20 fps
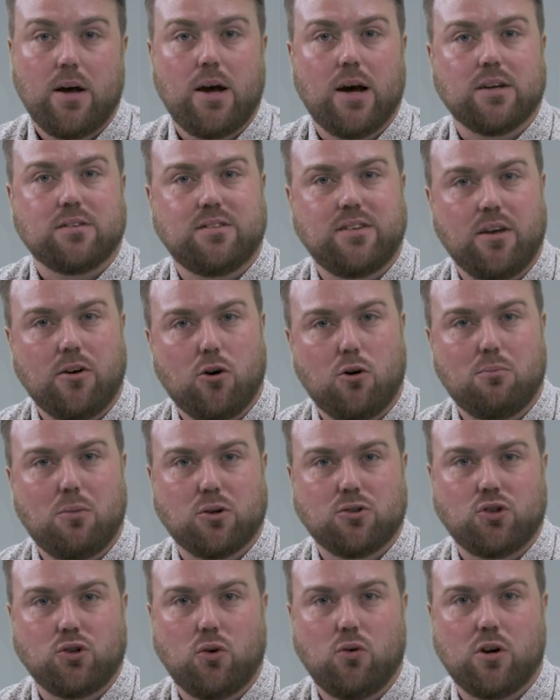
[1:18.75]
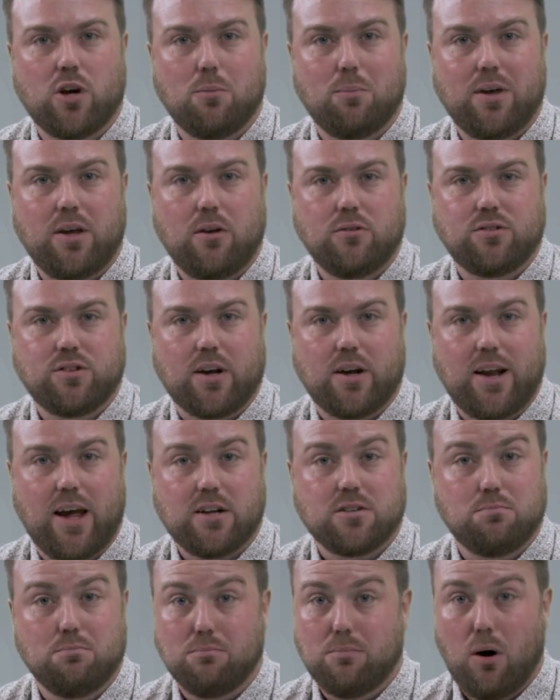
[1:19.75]
A single module can be used to
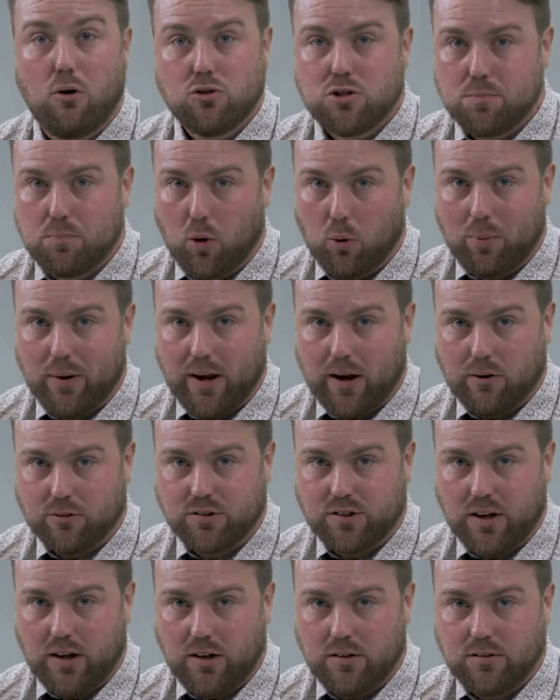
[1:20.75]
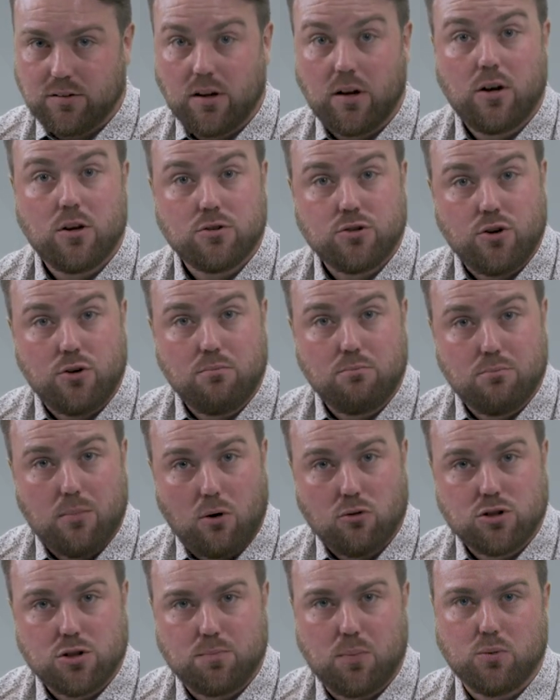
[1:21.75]
connect multiple PLCs to
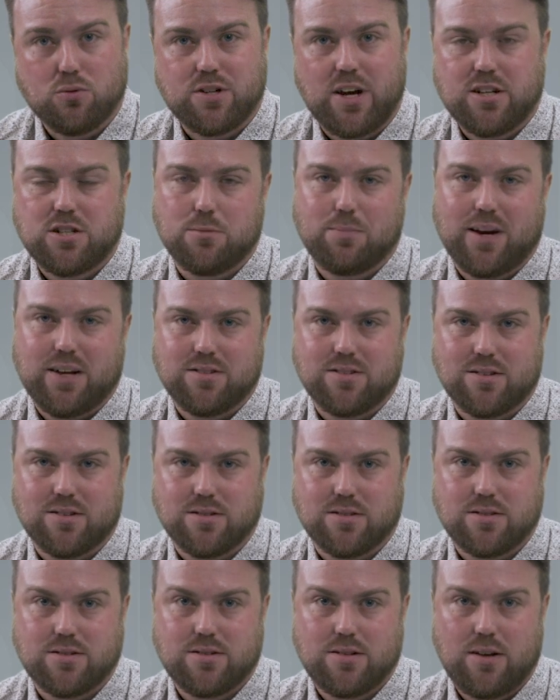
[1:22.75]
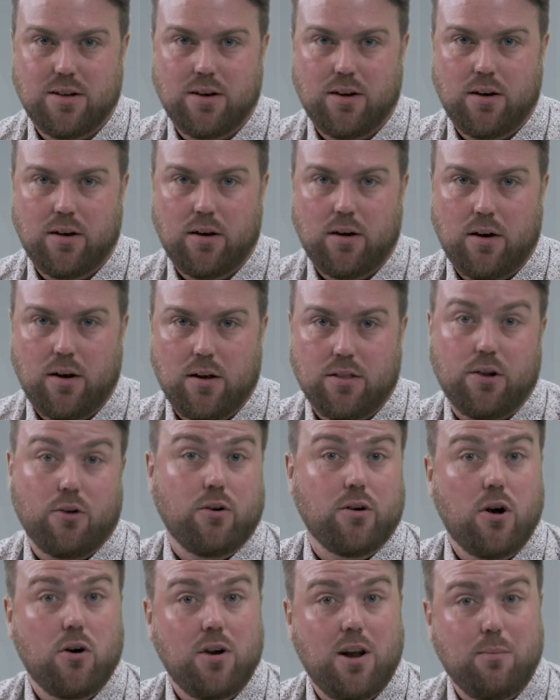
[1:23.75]
multiple databases. There
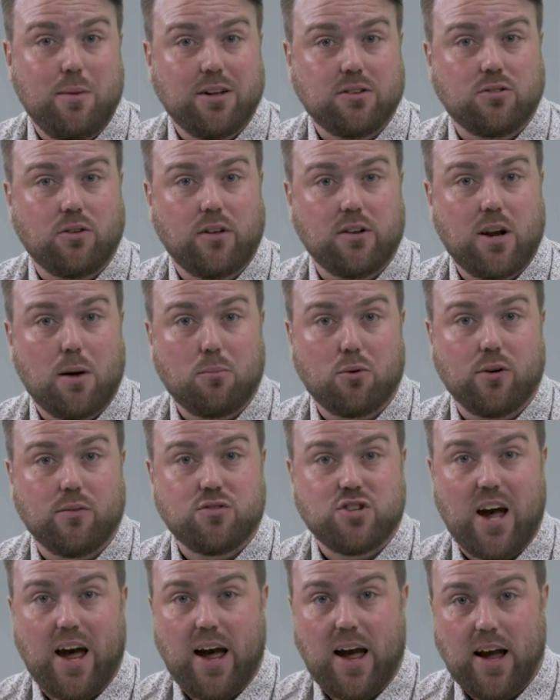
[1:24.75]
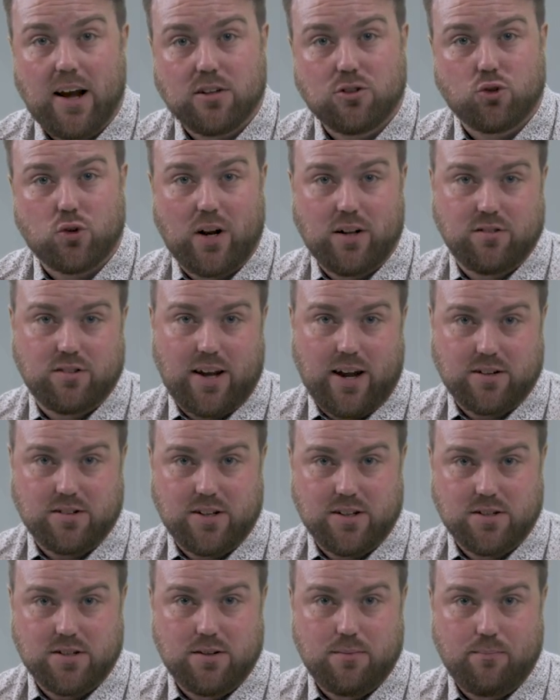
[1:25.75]
are no limits on the number of tags
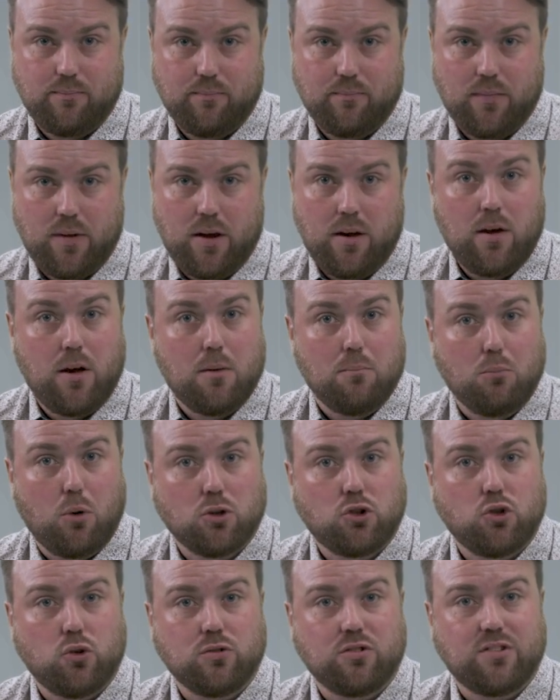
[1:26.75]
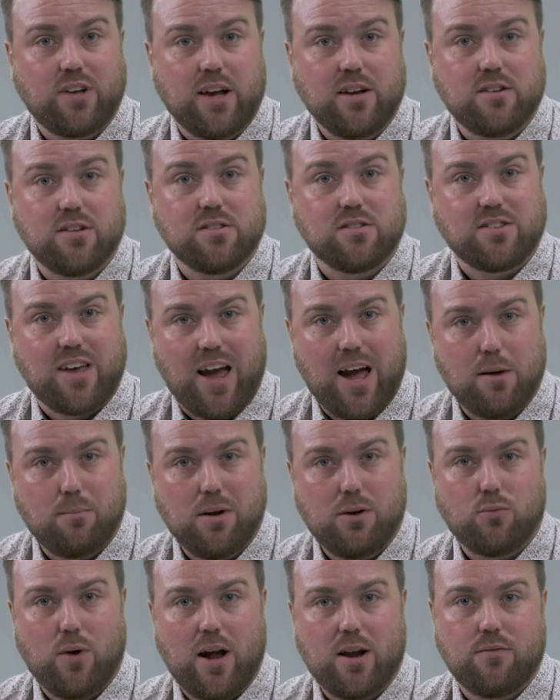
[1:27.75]
transacted. Module status can
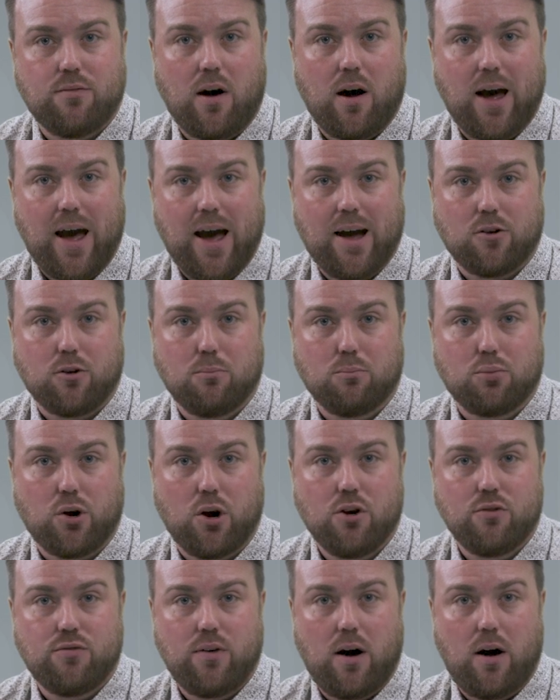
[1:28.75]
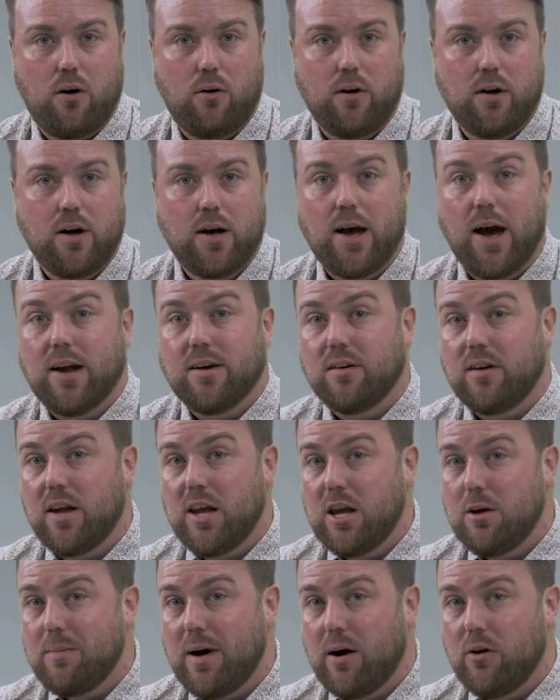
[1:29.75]
be read via add-on profile, and an
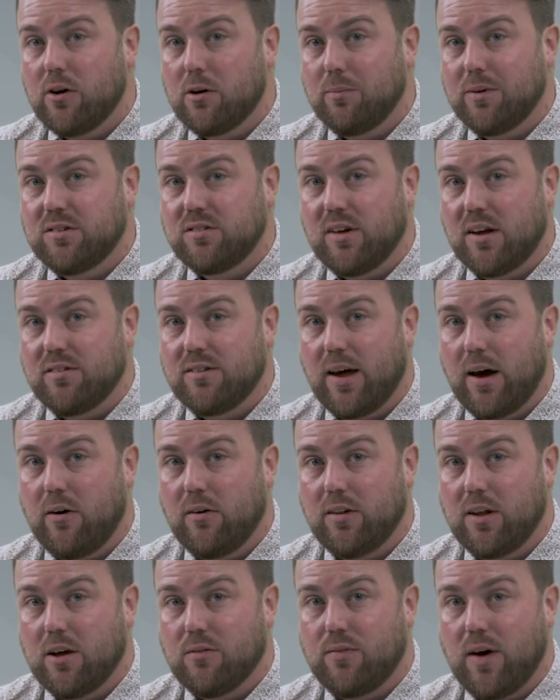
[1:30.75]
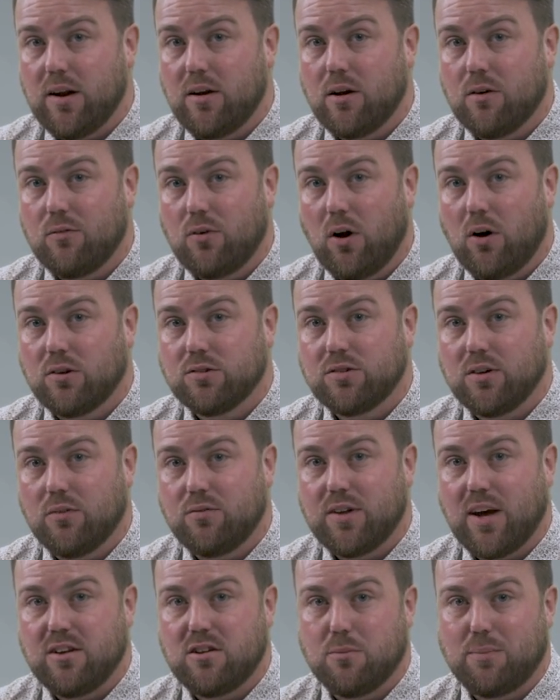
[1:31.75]
email can be sent out in the event of loss of
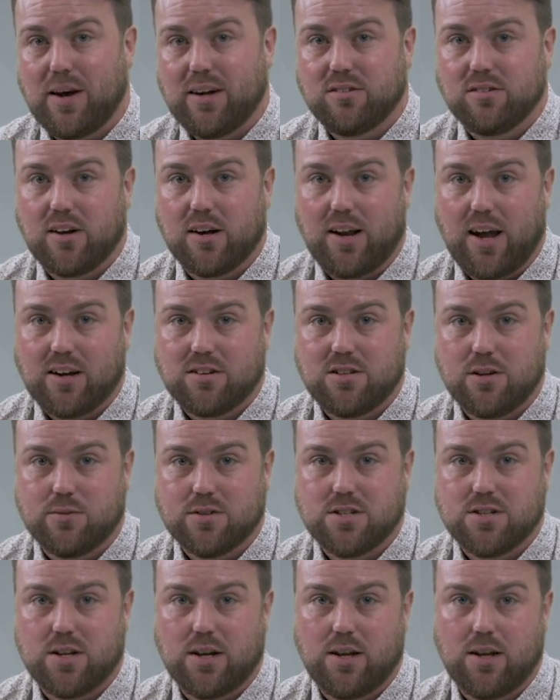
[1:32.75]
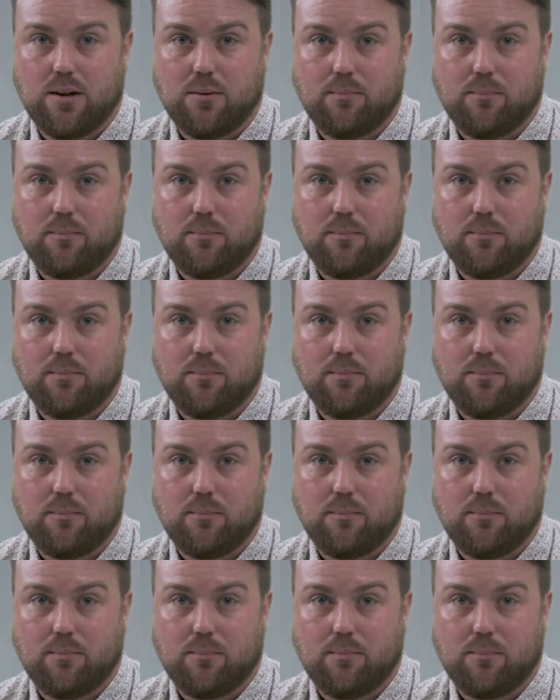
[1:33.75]
database connectivity.